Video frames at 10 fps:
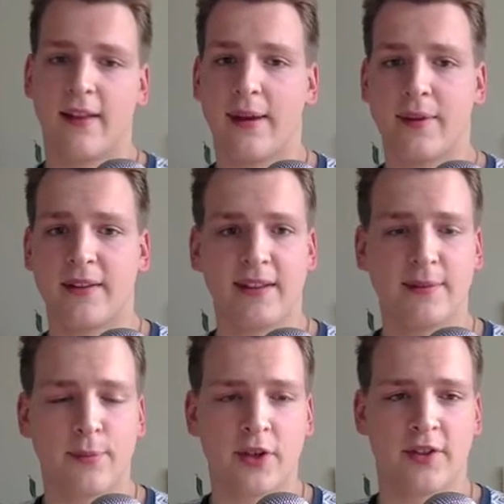I mean,
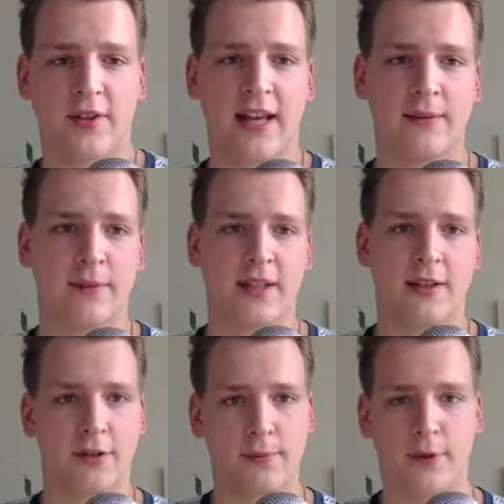this person can be a
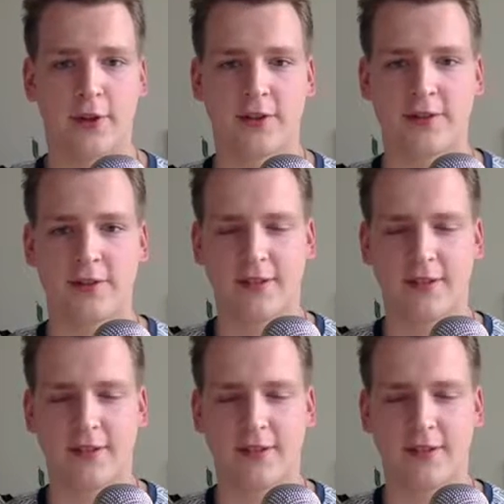good person.